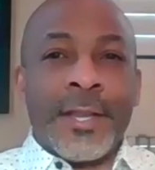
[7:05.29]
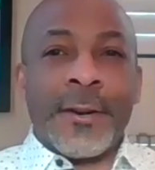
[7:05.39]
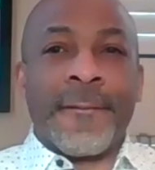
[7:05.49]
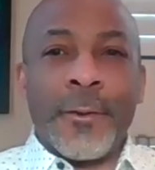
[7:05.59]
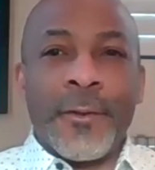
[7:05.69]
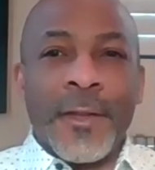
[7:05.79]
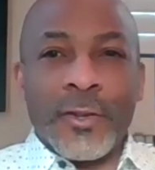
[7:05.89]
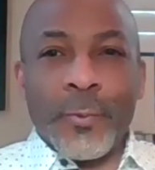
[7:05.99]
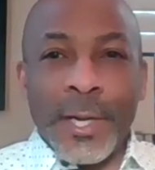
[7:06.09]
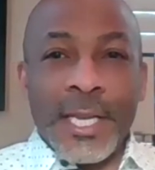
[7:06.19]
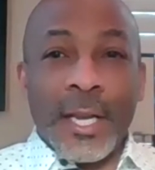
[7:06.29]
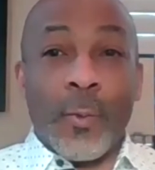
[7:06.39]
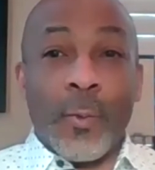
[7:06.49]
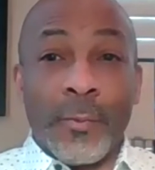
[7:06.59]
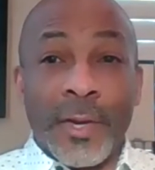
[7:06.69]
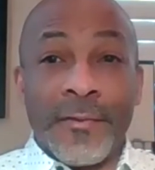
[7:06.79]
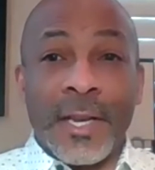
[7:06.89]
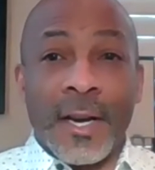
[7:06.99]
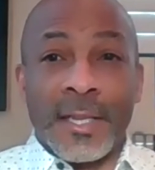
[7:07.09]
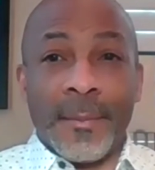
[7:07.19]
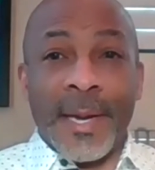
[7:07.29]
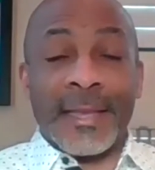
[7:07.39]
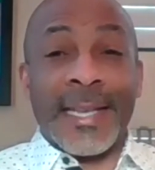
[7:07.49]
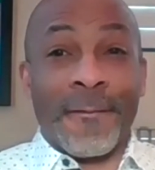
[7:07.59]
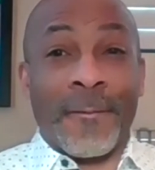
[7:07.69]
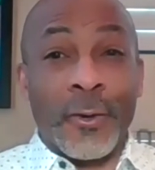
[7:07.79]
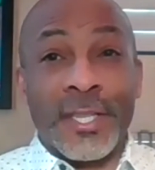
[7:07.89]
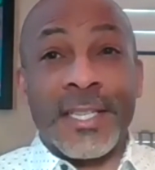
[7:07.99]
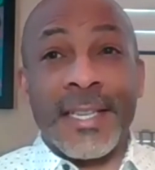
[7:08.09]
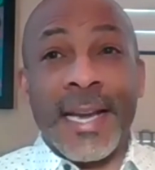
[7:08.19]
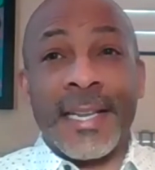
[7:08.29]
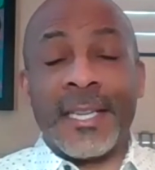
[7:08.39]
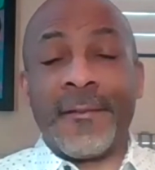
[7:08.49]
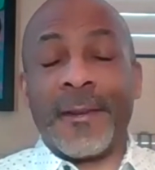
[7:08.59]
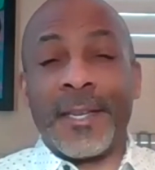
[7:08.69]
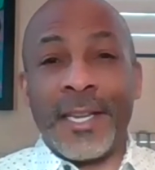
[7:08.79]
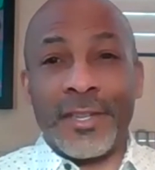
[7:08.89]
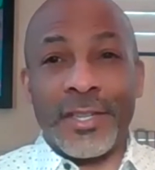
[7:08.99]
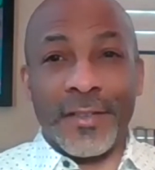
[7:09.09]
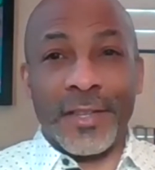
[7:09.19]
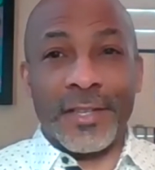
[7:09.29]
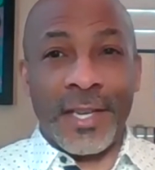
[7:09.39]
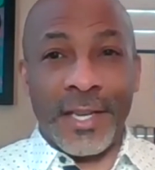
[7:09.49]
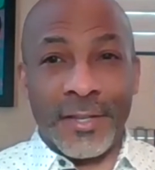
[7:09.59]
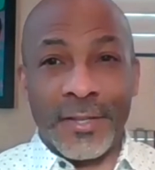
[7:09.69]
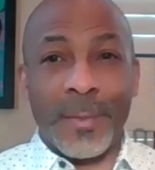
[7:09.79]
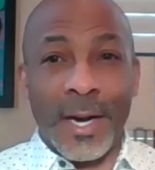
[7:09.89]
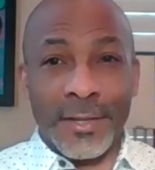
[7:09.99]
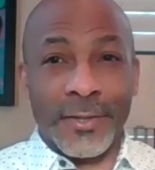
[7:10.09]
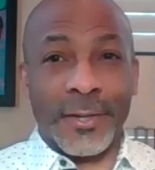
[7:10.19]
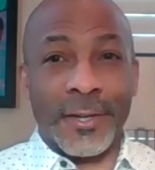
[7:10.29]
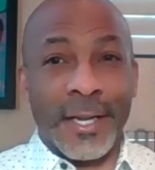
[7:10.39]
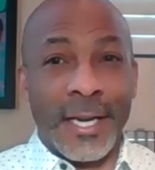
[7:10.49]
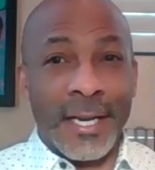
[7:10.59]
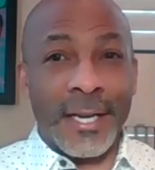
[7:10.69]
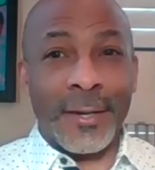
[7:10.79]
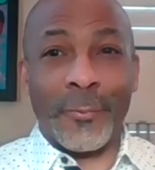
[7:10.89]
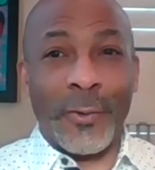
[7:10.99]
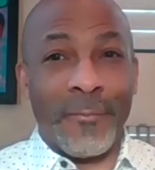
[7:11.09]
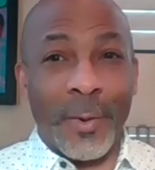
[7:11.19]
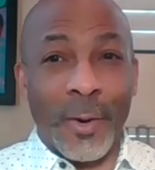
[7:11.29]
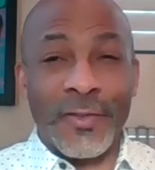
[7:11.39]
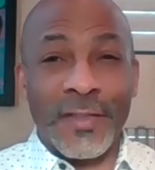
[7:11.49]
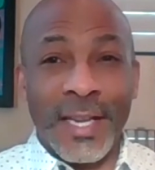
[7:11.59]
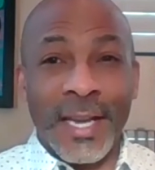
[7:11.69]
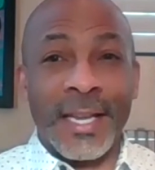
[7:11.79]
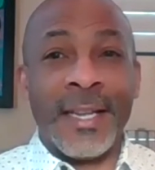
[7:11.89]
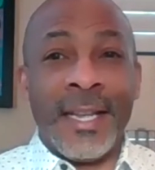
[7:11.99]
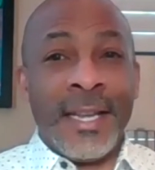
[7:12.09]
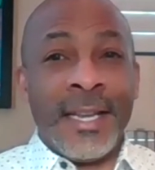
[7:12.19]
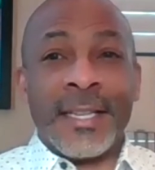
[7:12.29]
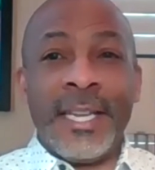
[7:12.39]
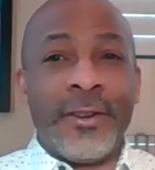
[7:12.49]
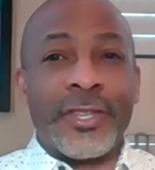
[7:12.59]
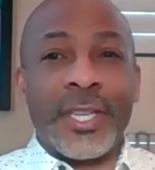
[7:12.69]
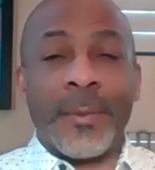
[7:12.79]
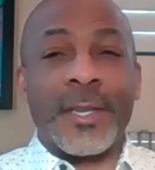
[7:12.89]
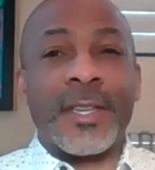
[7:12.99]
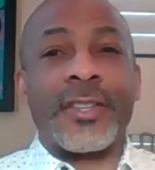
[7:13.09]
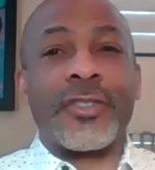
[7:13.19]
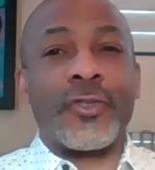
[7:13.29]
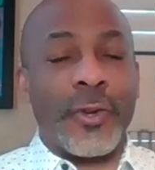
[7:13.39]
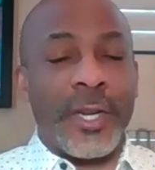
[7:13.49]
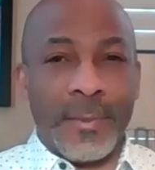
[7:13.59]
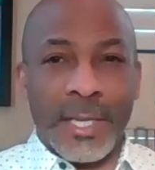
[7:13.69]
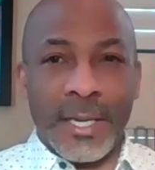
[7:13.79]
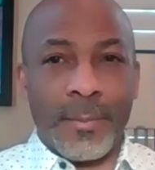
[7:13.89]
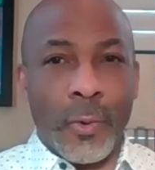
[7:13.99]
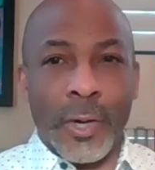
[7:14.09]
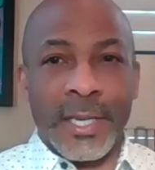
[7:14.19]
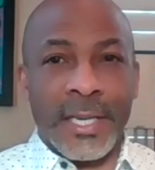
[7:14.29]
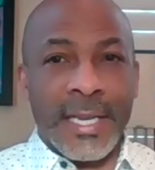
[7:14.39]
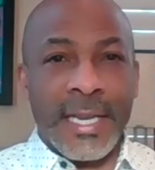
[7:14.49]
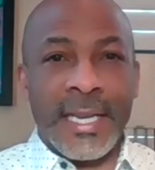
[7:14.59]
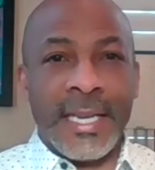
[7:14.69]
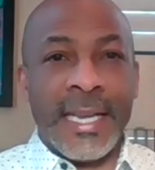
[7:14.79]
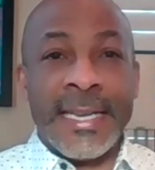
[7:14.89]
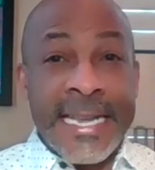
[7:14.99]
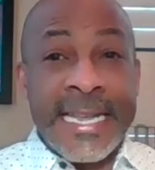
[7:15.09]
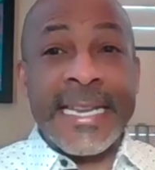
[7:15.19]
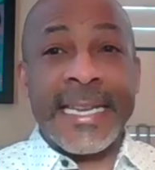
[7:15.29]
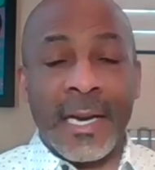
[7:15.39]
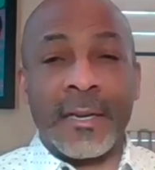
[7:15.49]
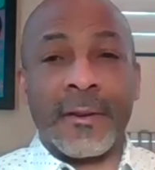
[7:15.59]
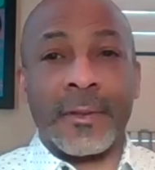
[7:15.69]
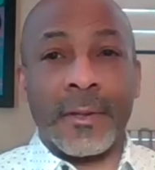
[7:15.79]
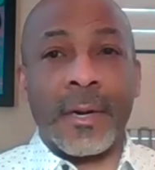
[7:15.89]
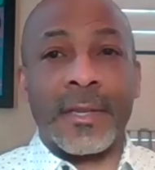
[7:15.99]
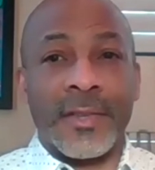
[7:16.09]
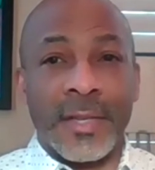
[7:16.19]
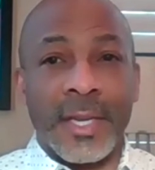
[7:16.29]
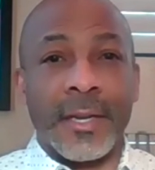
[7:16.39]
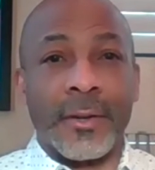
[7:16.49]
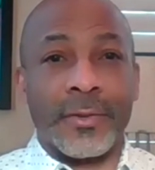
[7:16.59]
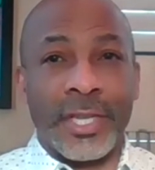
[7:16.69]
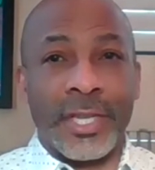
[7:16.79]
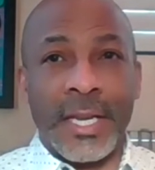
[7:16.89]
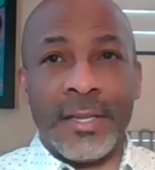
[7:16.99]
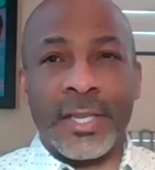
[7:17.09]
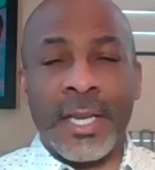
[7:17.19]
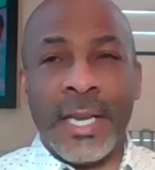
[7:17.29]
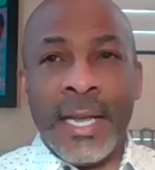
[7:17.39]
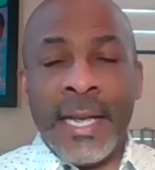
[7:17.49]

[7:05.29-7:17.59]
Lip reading: There are a few things, Wendy, and one we've talked about. The first is the identification of the change sponsor. We've both said leadership is extremely important in any kind of large scale change.